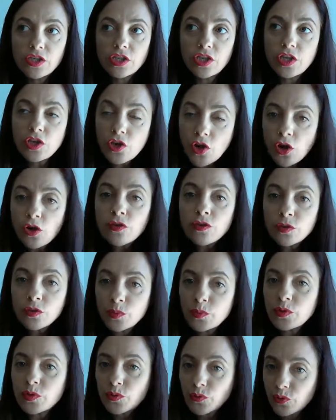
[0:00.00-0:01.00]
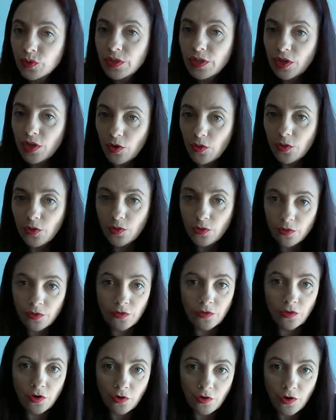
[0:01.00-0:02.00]
she knows what's really going
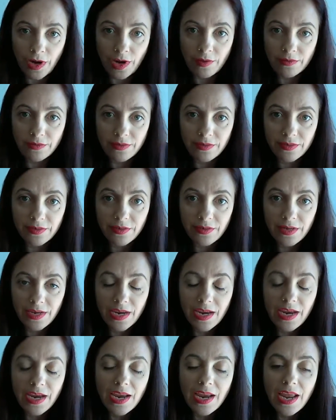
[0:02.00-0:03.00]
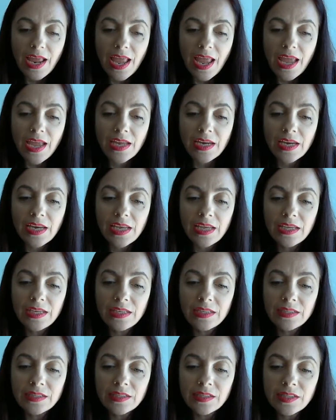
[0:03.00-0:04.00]
on the ground and
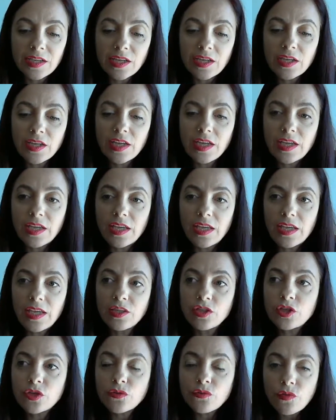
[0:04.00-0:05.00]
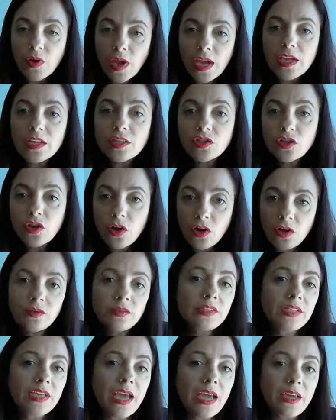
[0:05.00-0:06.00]
is in direct
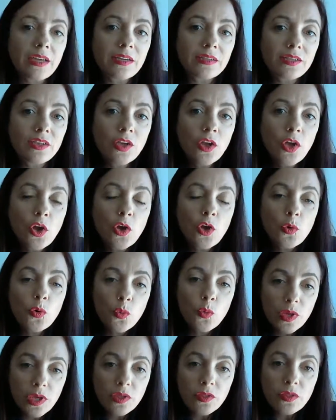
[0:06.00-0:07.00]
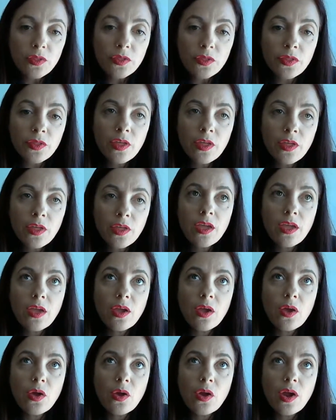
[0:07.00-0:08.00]
contact with
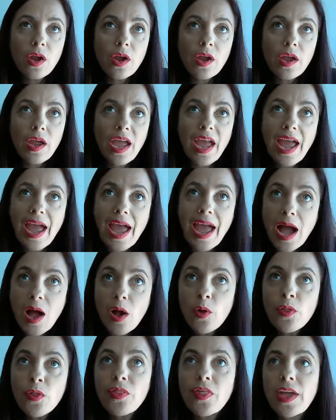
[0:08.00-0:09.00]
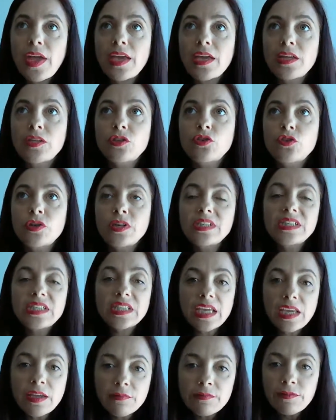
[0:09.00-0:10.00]
how they are trying
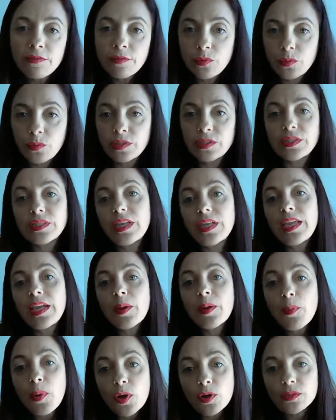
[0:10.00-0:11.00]
to influence in a